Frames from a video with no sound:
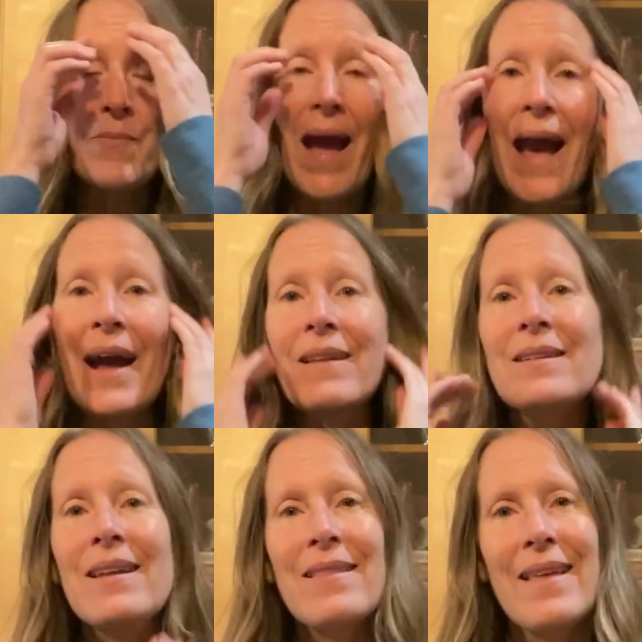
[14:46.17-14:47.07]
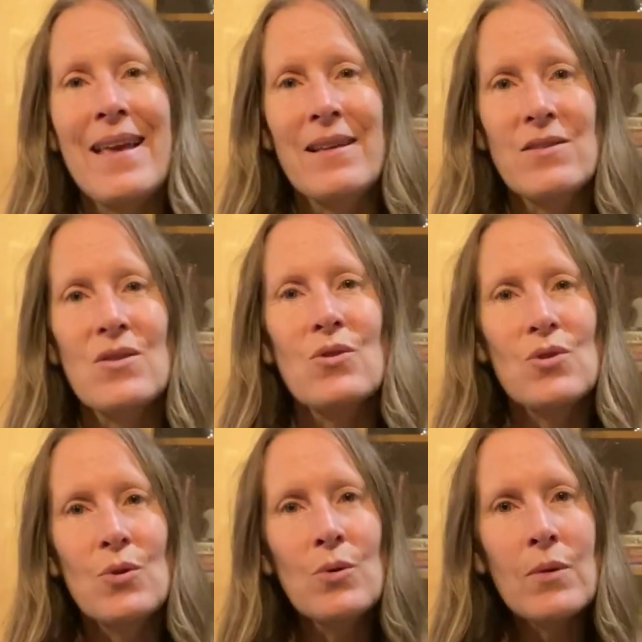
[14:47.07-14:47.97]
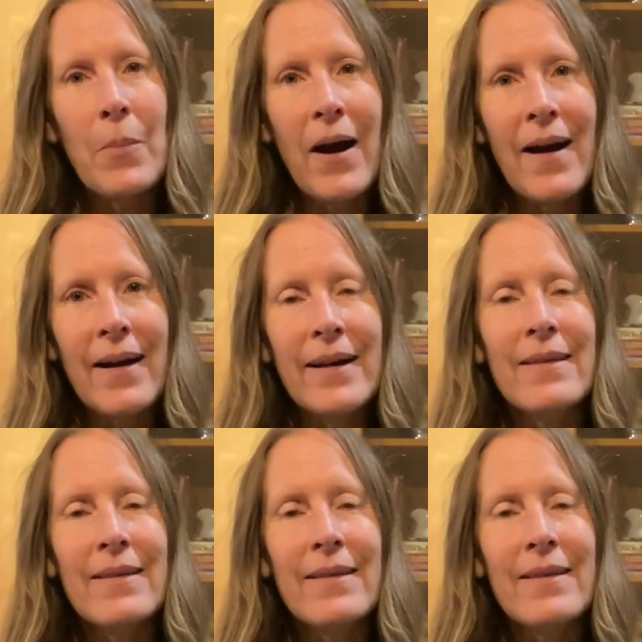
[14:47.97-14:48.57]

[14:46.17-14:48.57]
add things to the pie